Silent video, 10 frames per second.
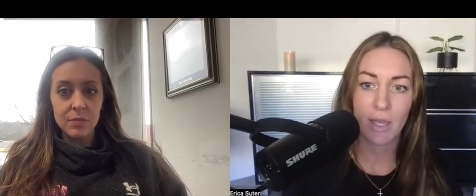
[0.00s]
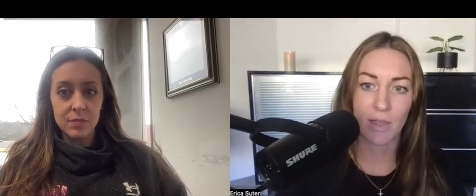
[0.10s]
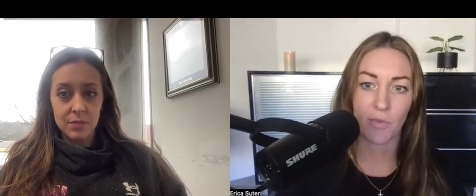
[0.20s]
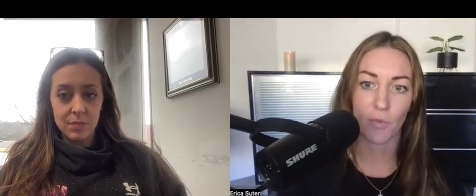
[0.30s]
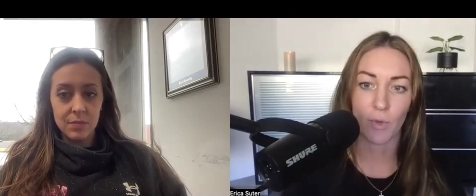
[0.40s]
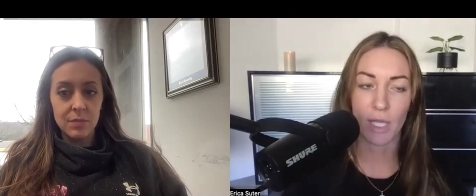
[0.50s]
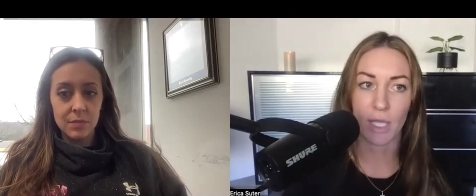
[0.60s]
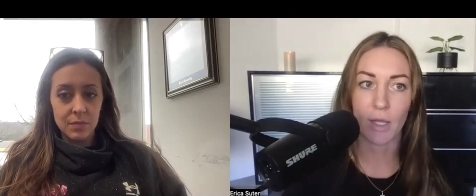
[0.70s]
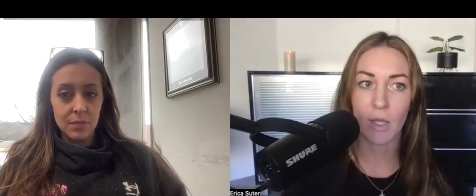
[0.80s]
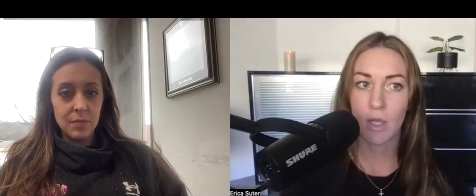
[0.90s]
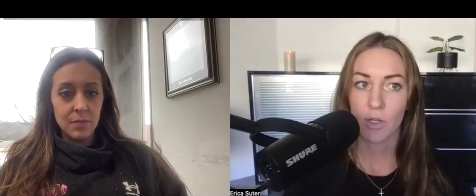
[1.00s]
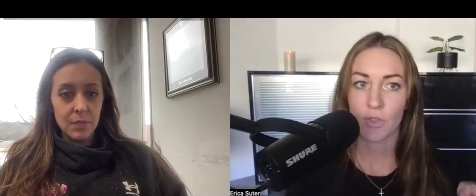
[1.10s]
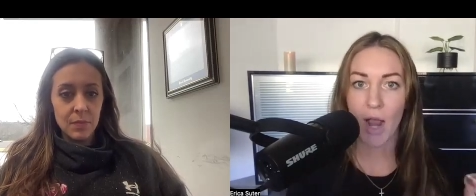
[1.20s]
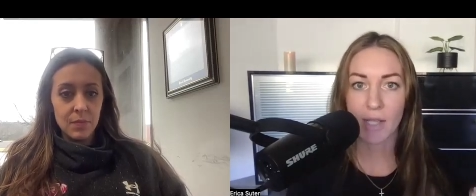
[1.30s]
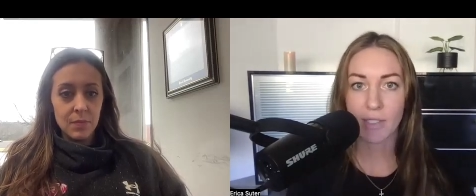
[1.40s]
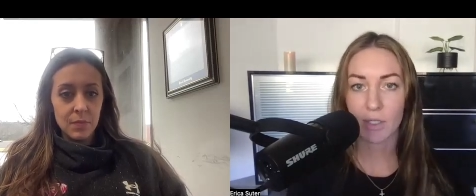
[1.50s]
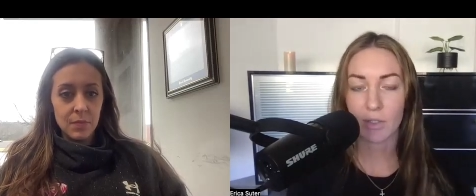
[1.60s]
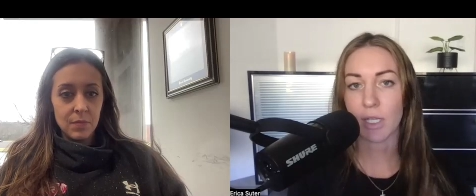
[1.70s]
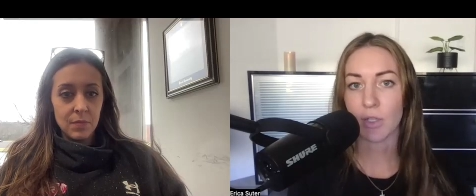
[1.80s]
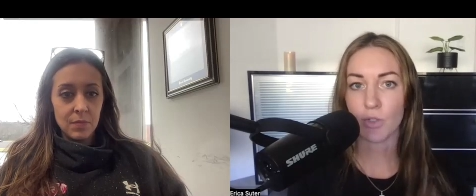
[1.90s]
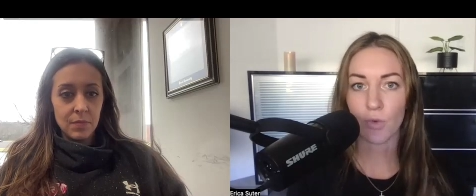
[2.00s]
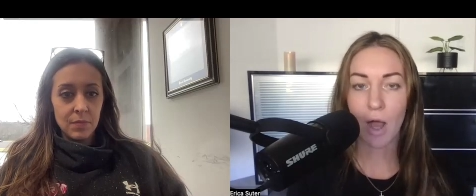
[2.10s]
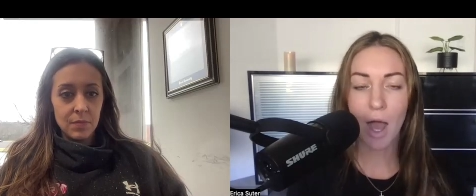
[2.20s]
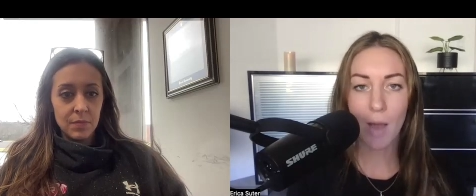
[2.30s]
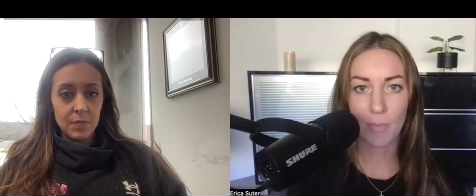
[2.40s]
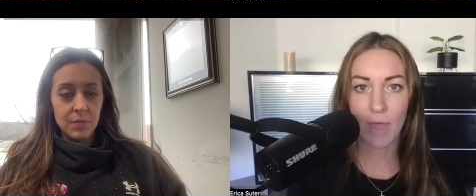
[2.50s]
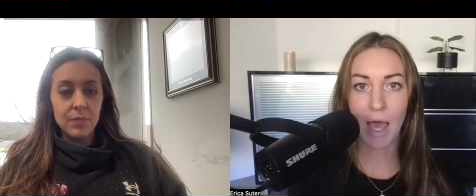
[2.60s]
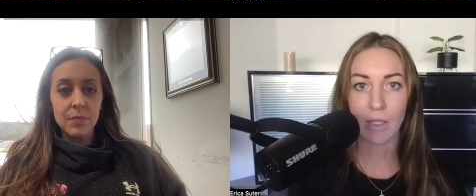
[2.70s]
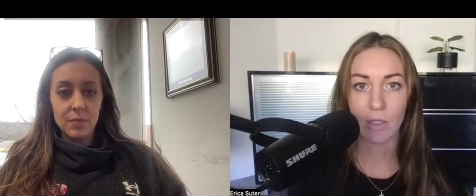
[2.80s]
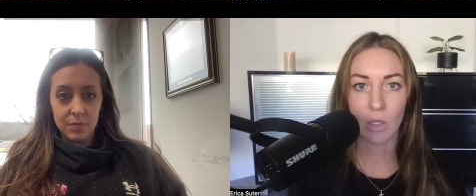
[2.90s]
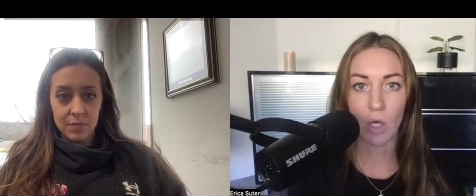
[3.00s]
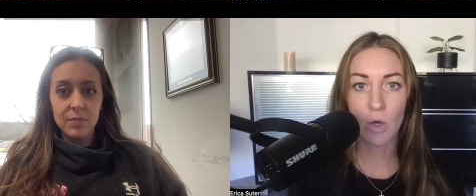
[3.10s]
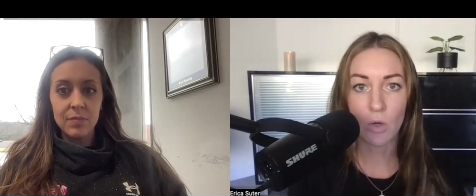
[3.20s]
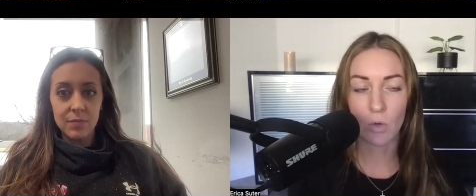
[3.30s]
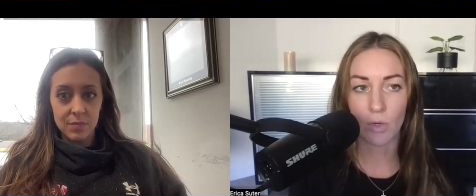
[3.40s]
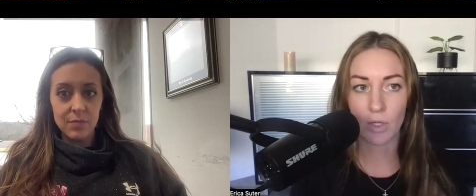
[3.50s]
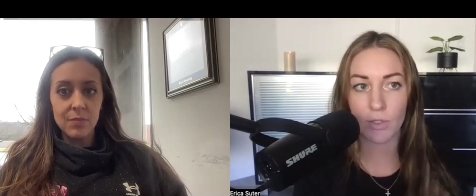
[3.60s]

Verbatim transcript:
Speaker 1: if we drastically drop that load